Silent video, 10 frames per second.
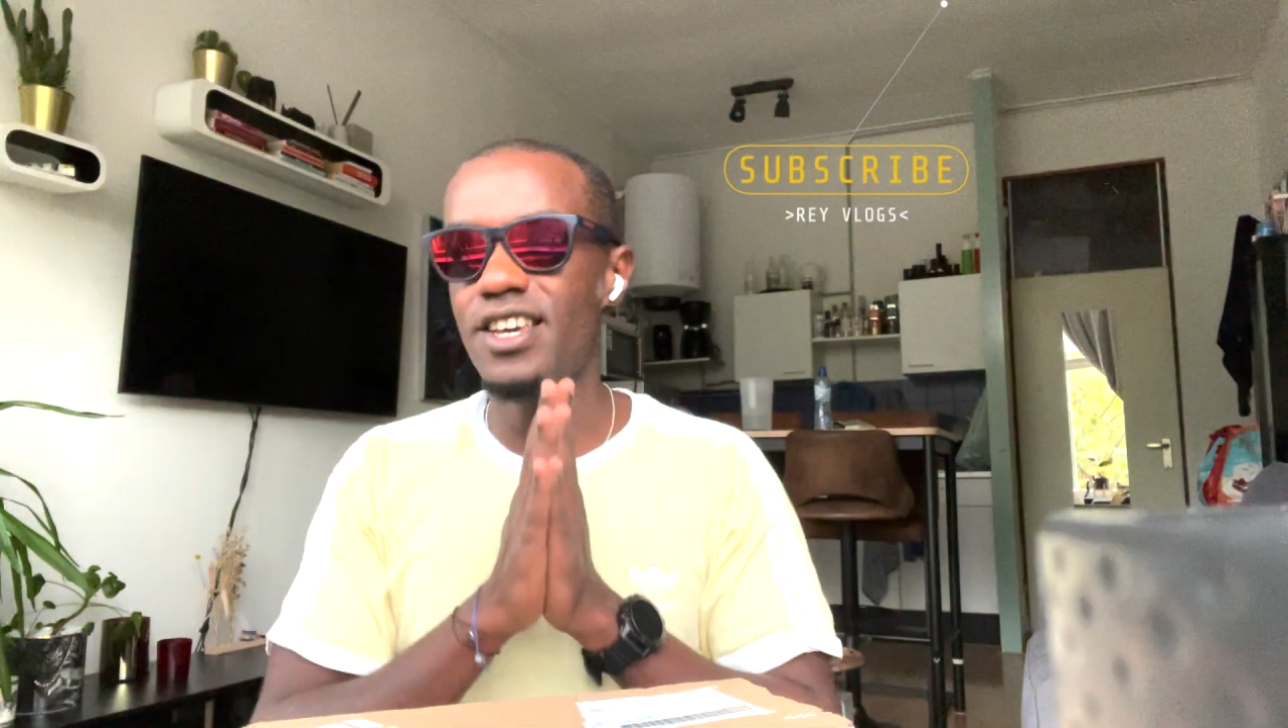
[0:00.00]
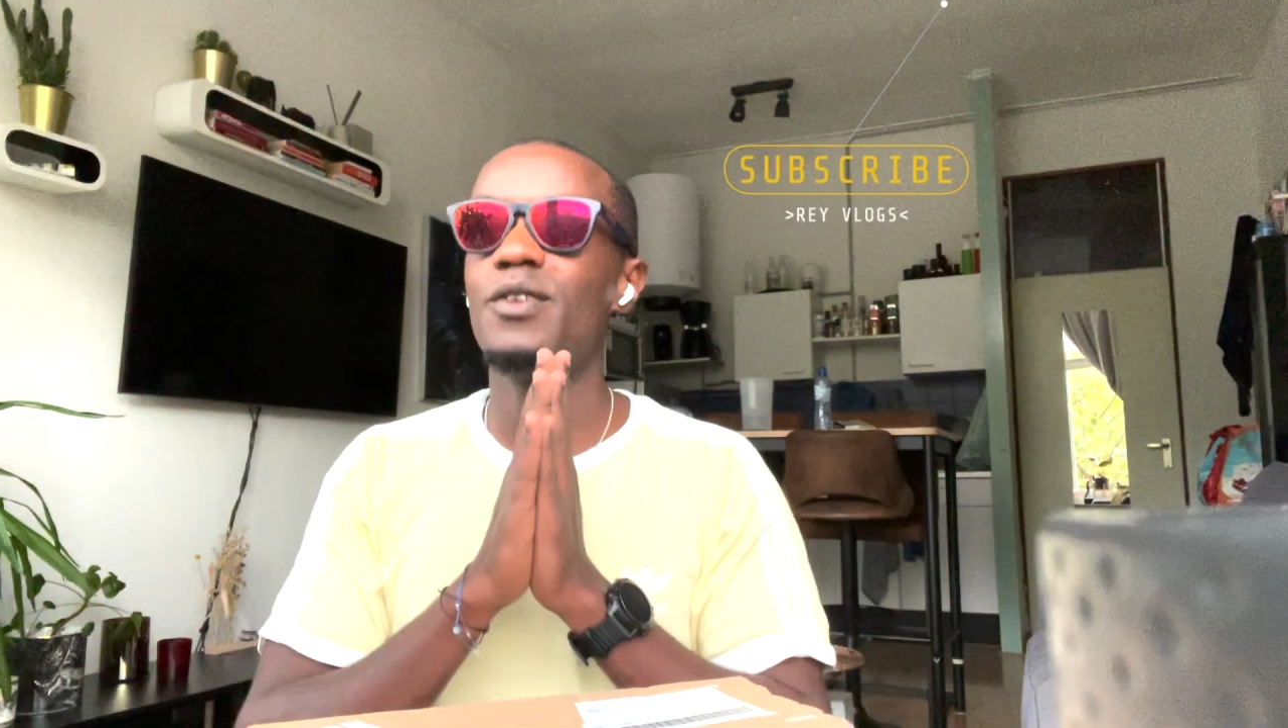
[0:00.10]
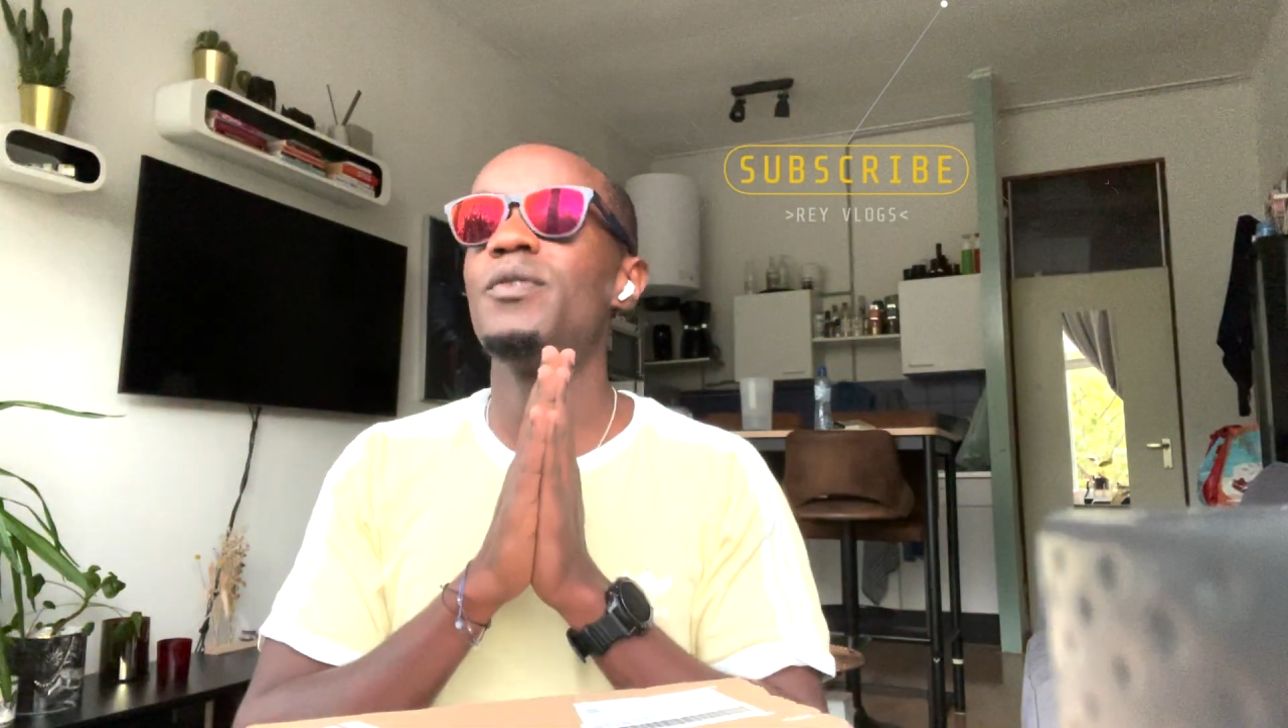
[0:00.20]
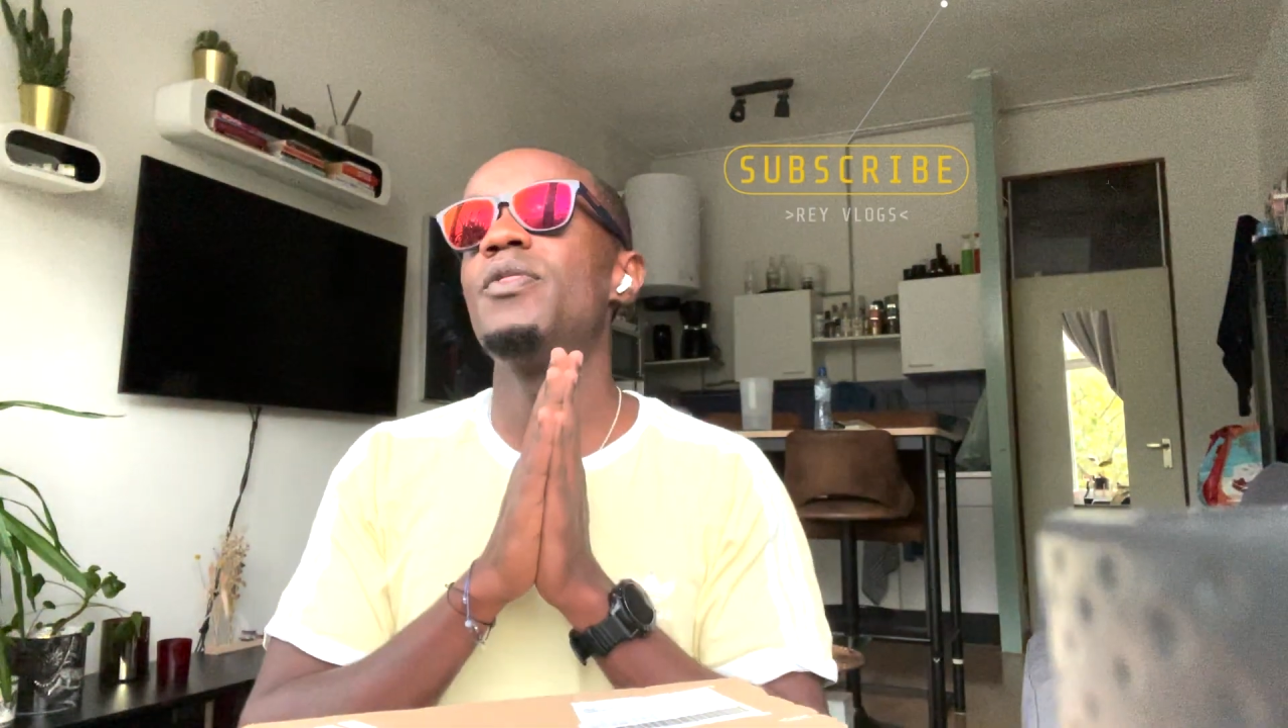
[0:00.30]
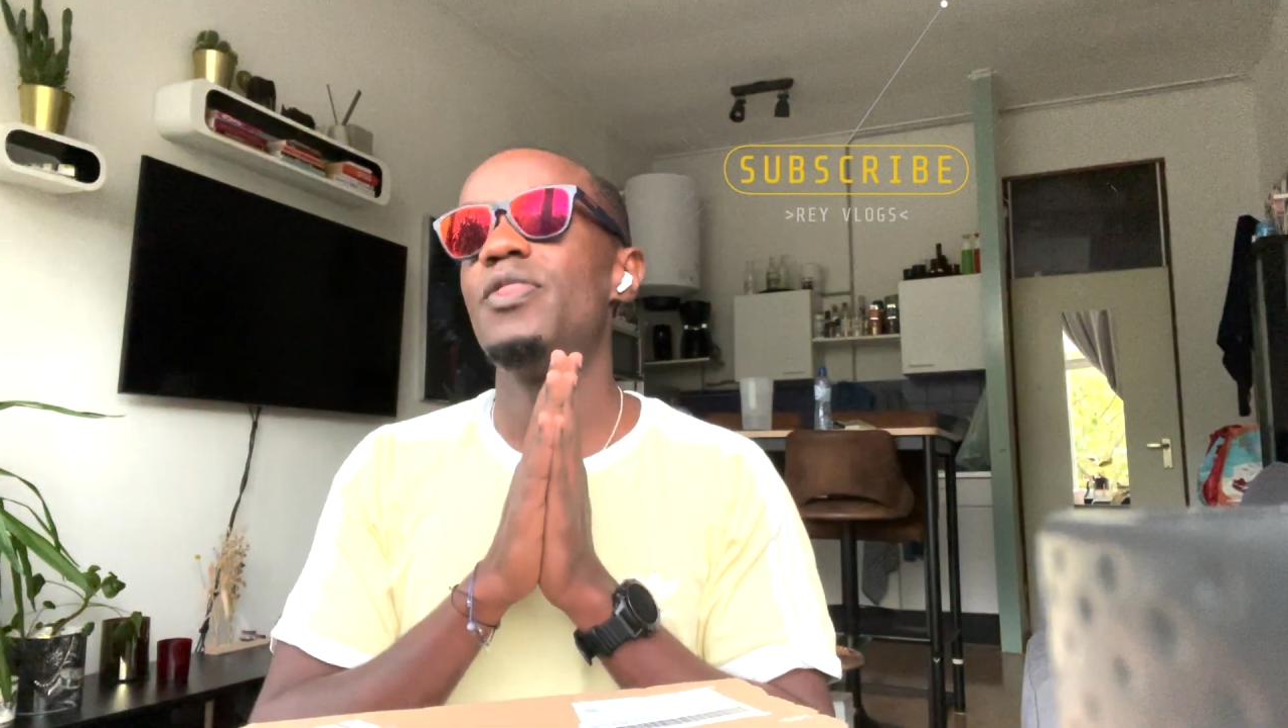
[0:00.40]
you
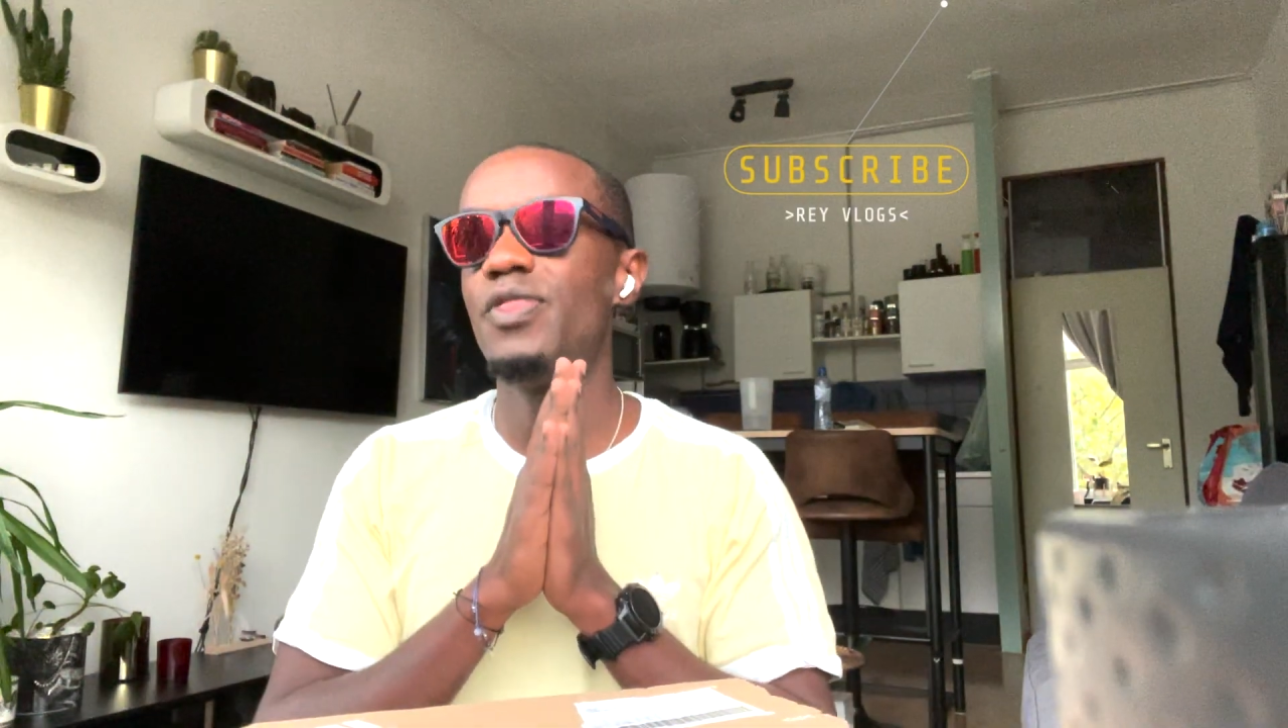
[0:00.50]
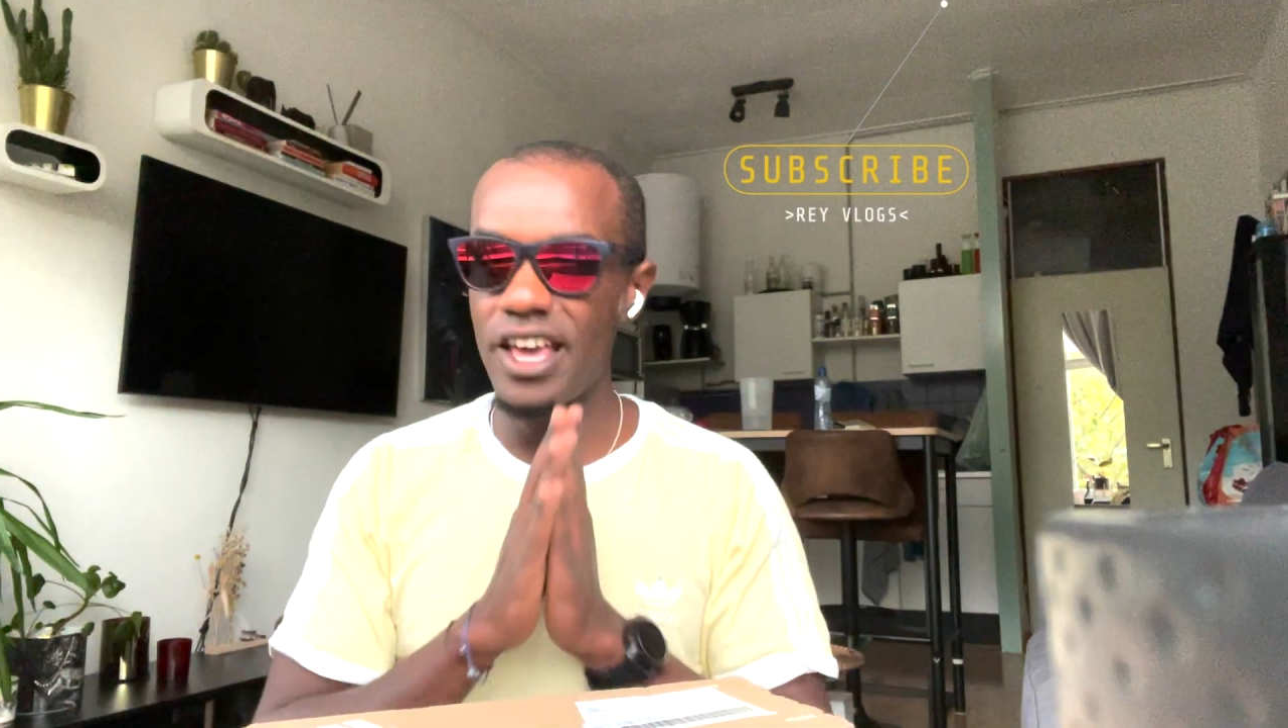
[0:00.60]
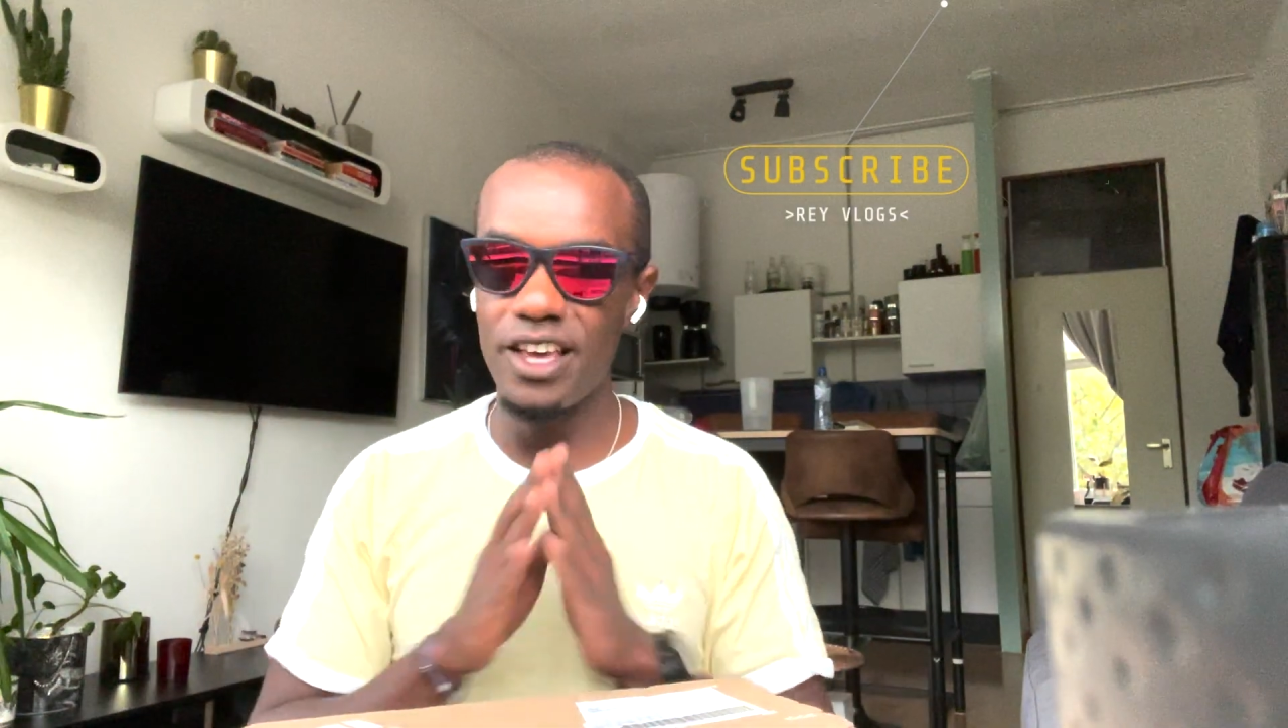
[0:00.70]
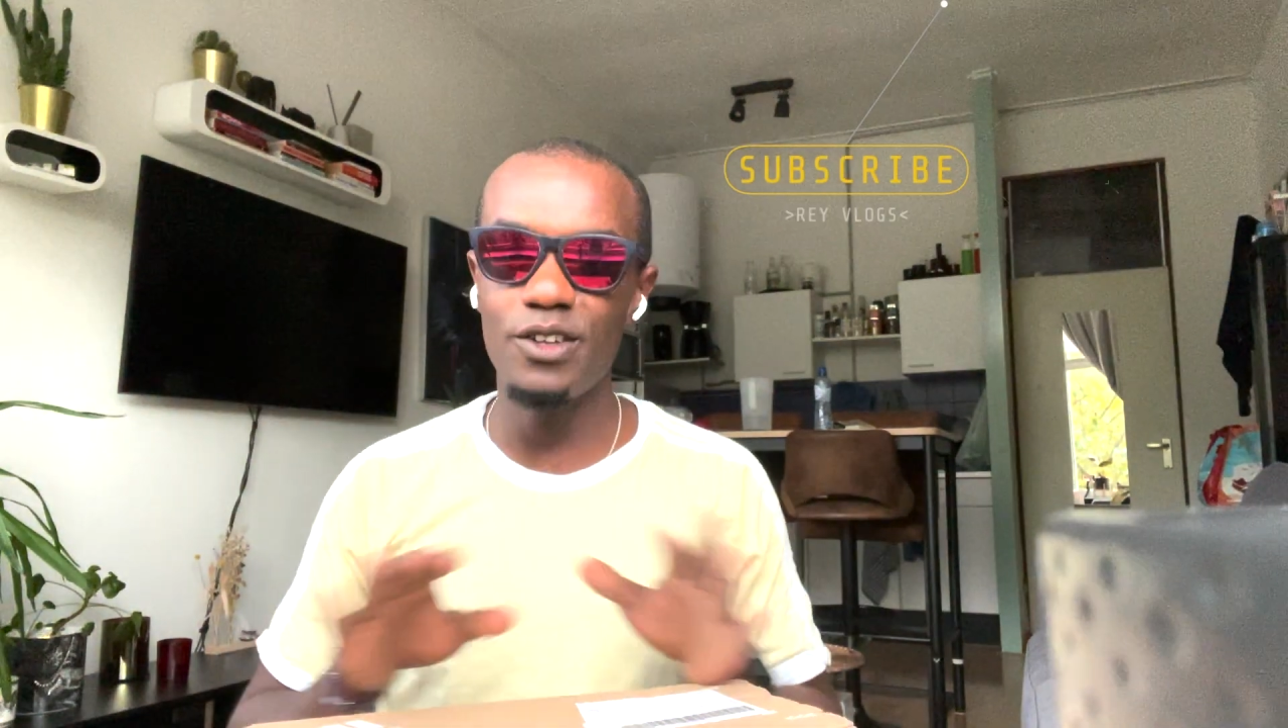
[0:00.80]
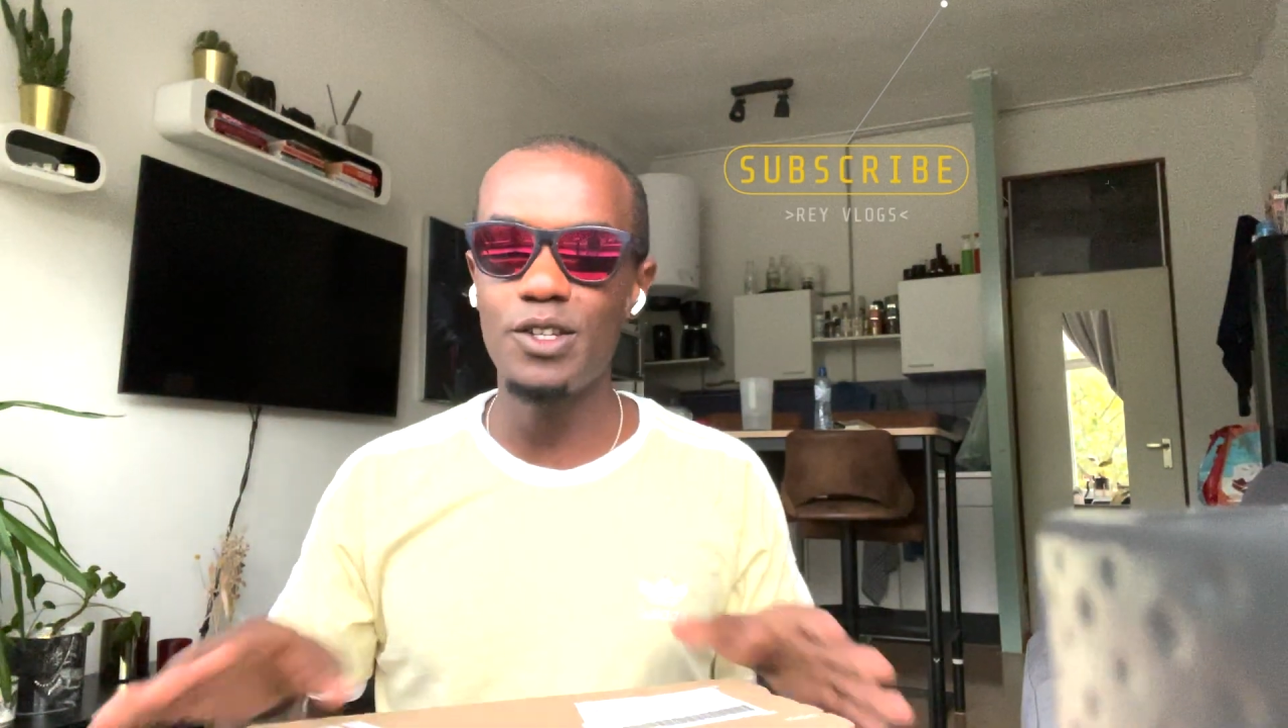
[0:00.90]

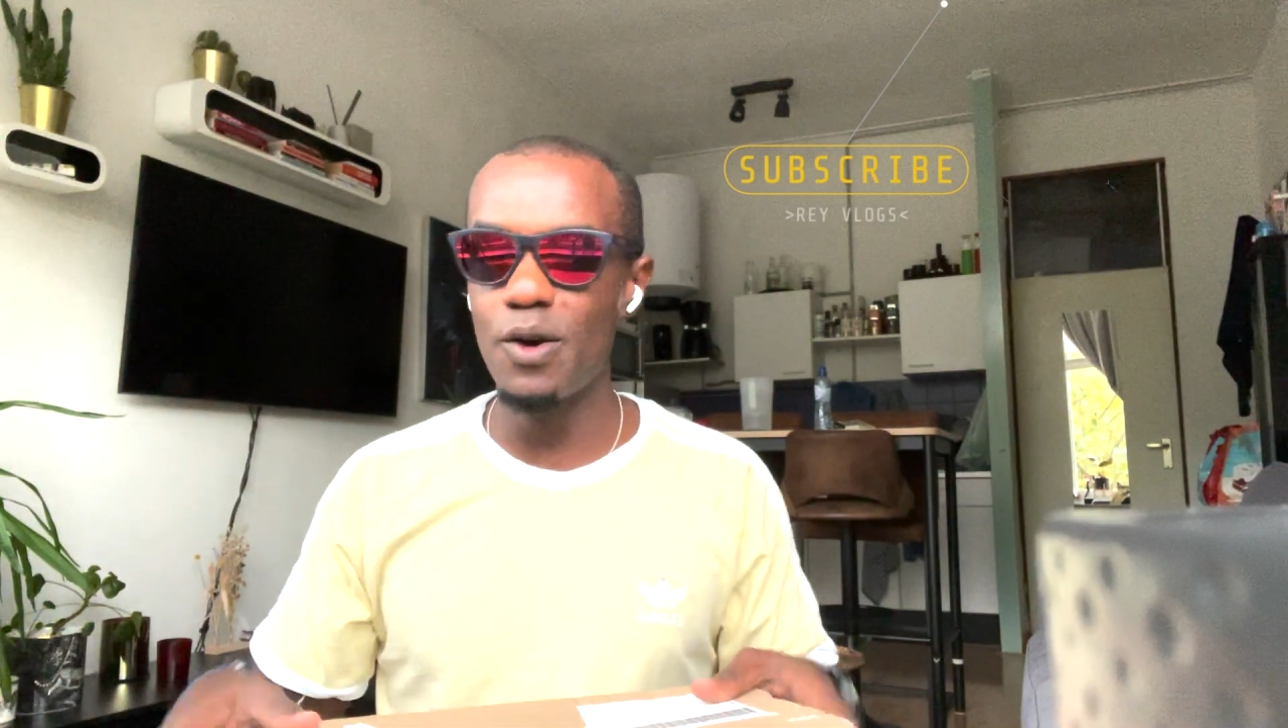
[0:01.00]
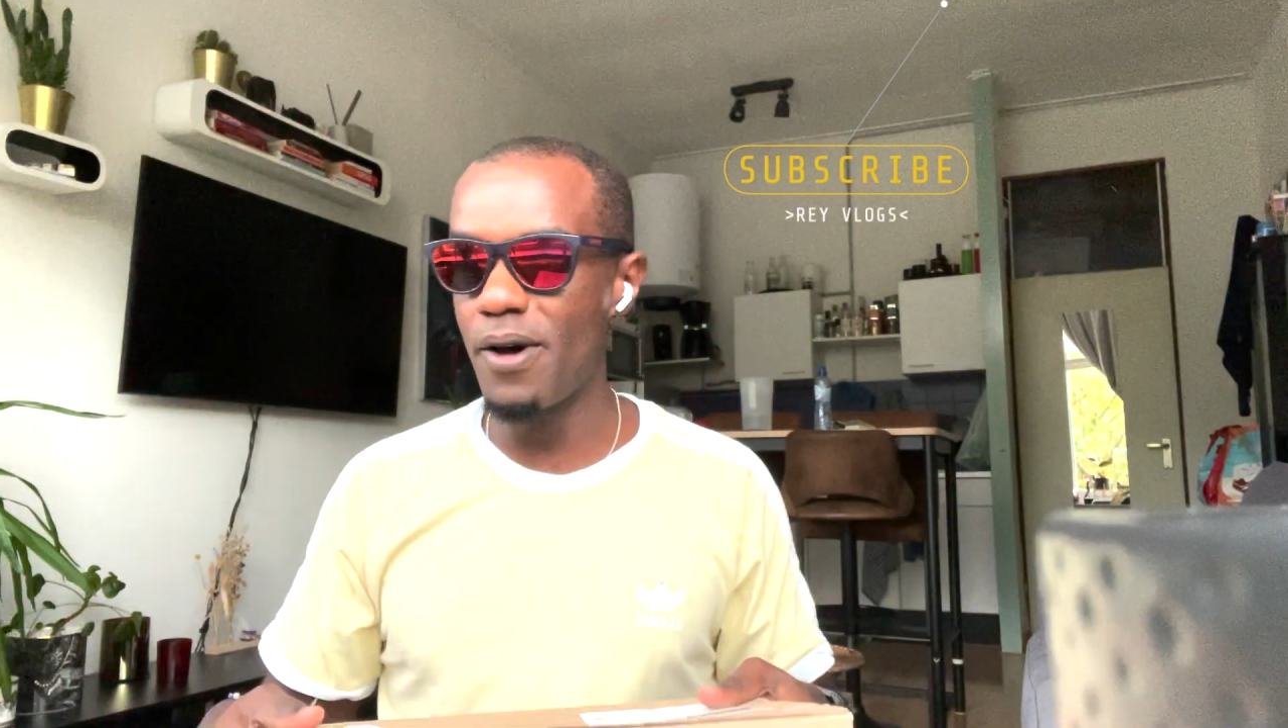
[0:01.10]
so